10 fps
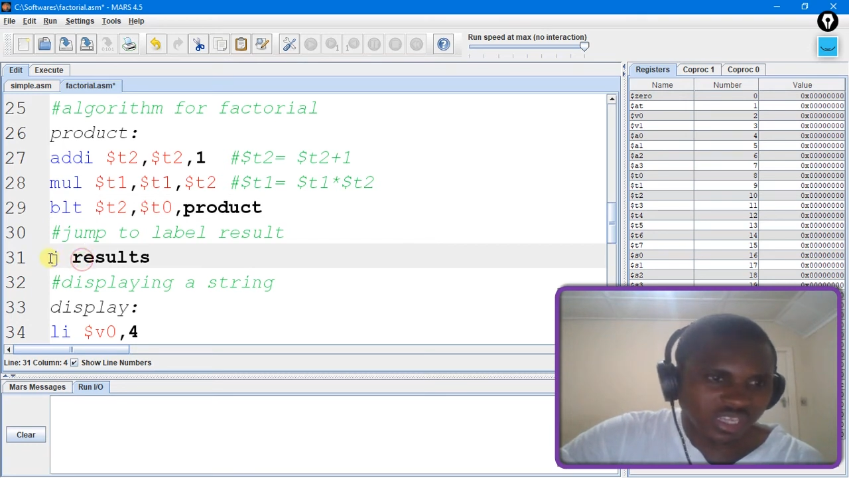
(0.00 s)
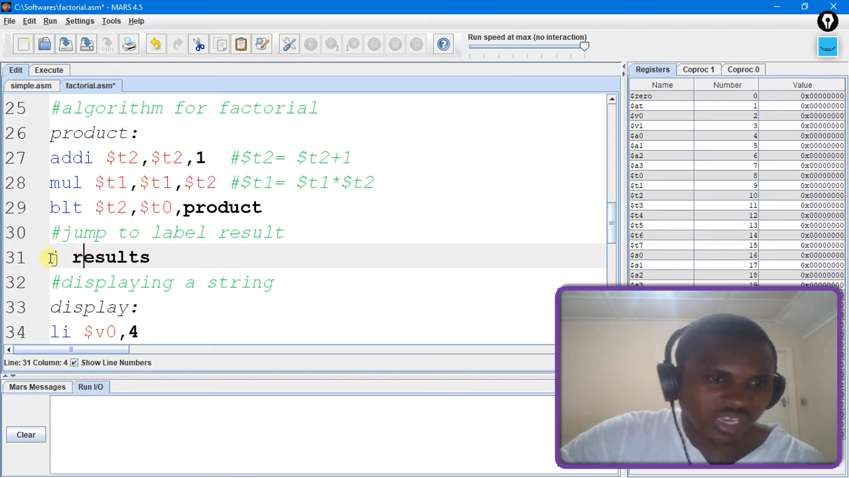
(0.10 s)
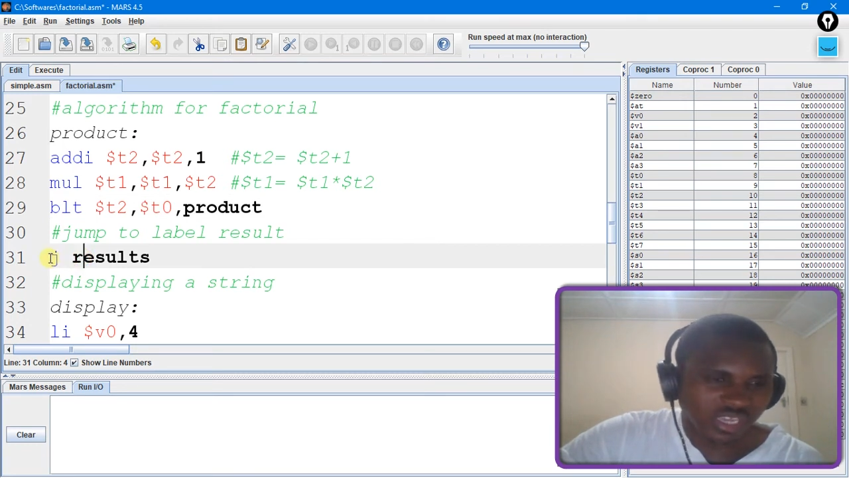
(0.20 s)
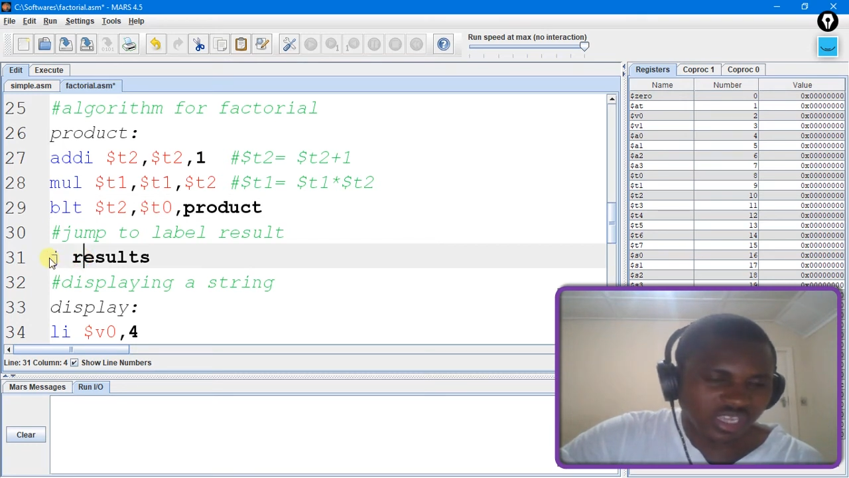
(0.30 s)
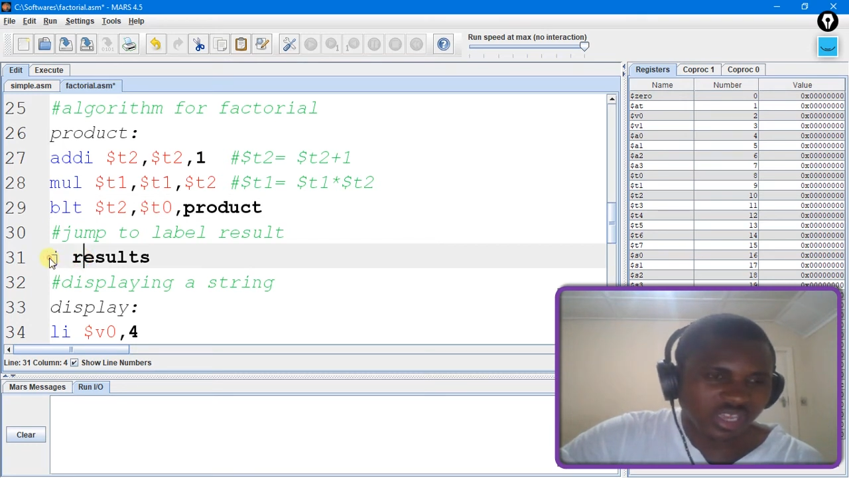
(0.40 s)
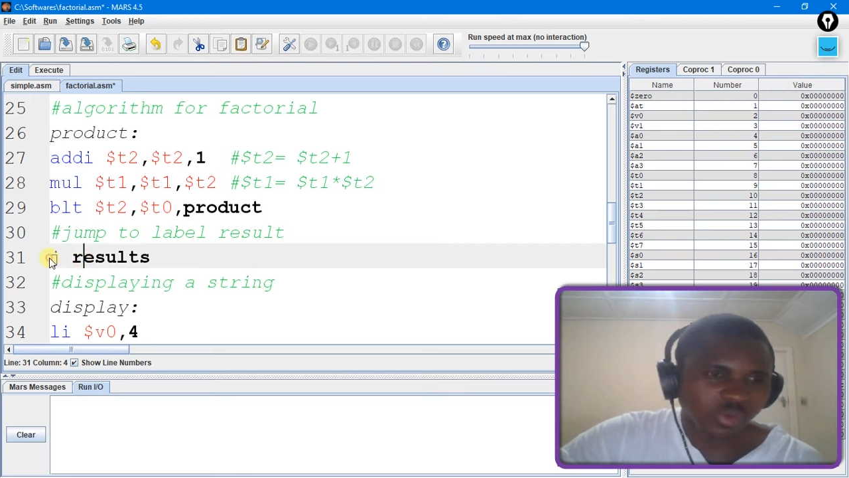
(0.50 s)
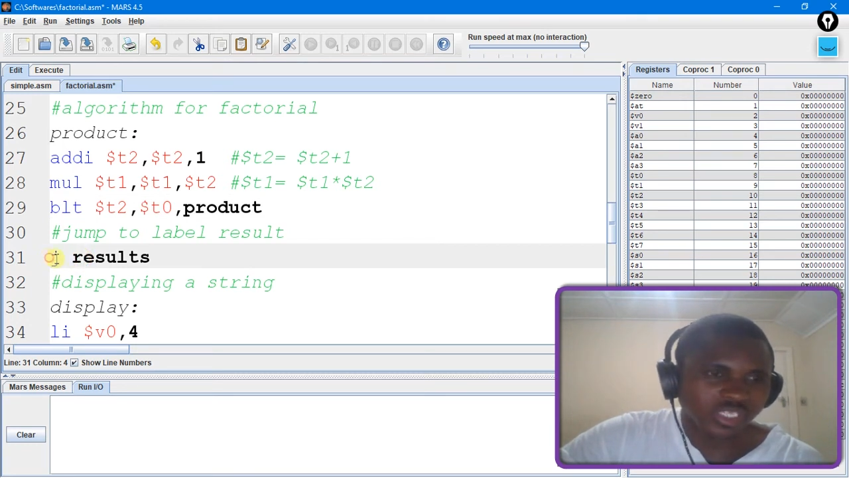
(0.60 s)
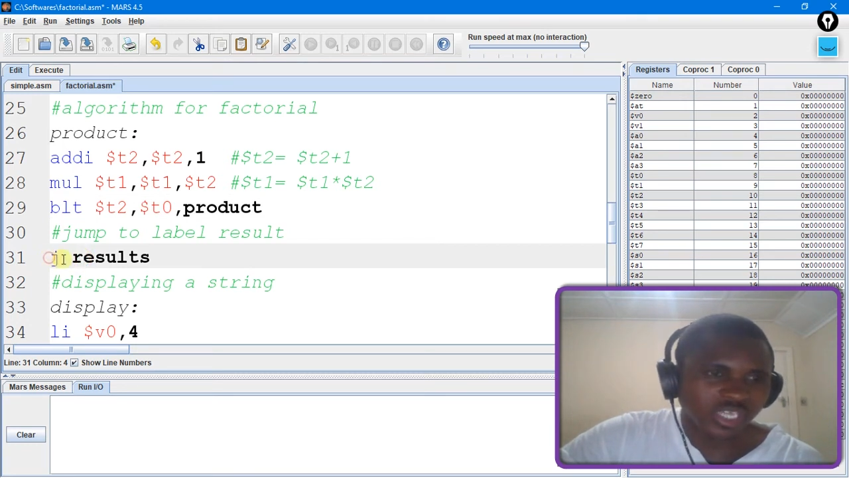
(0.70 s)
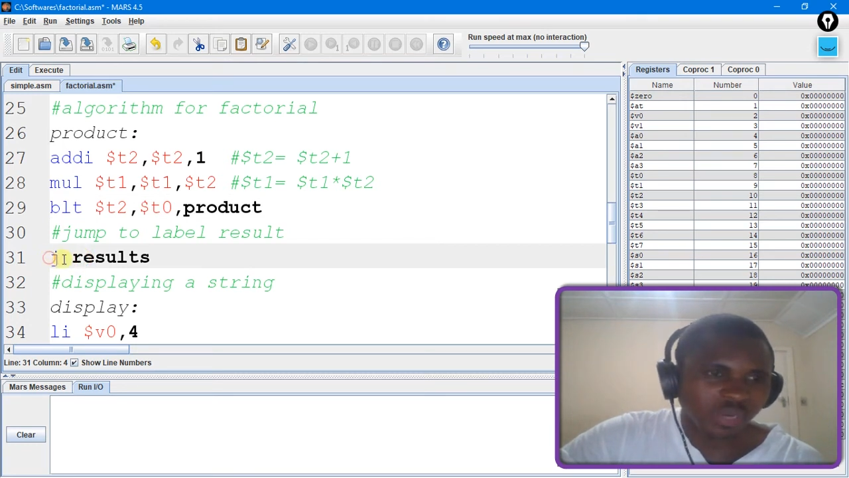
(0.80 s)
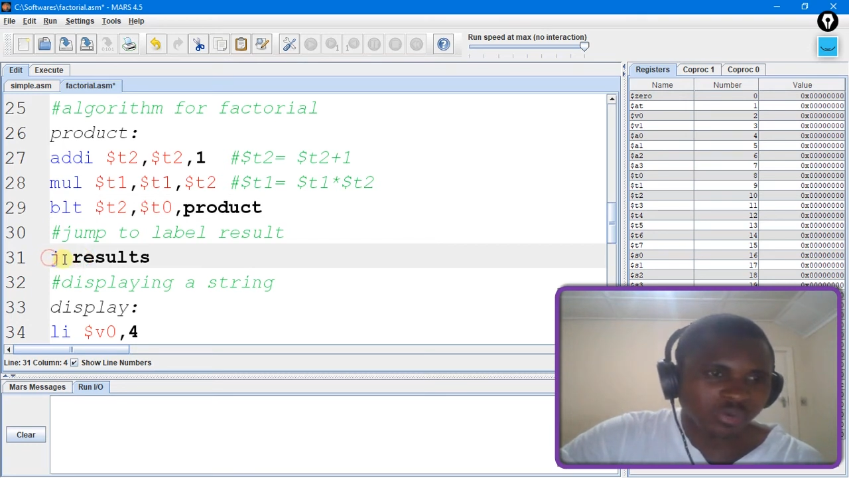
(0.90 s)
Then here we
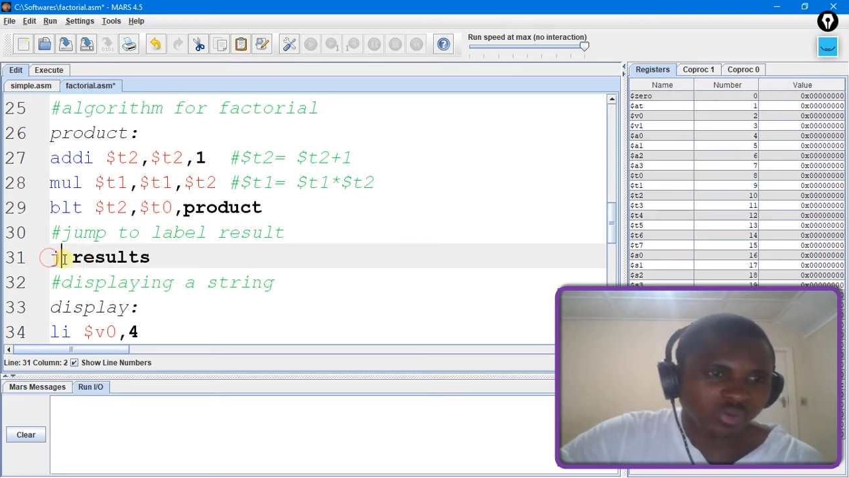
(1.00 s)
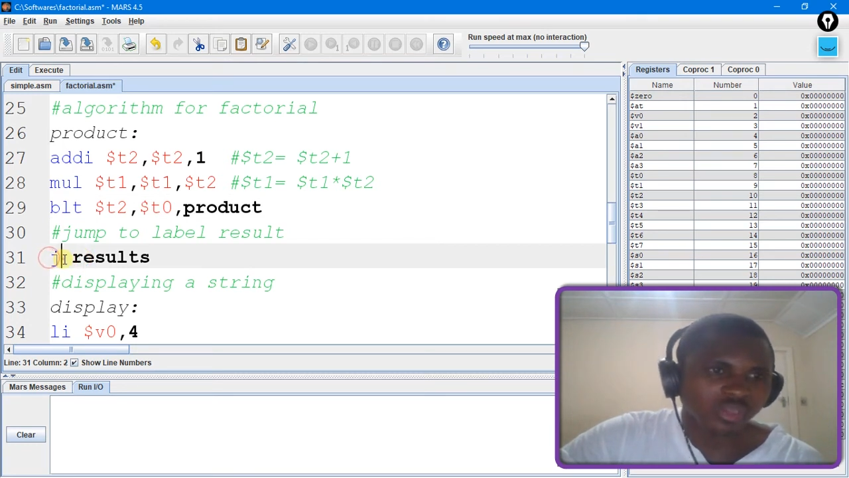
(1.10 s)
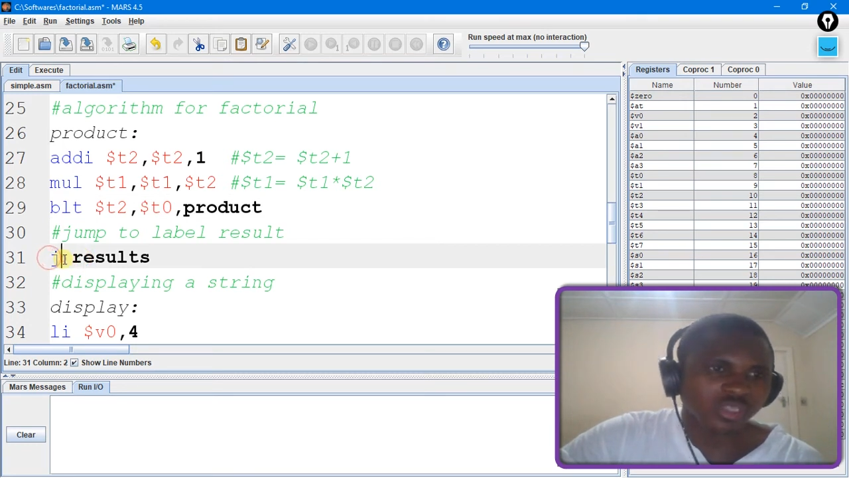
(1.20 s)
jump to the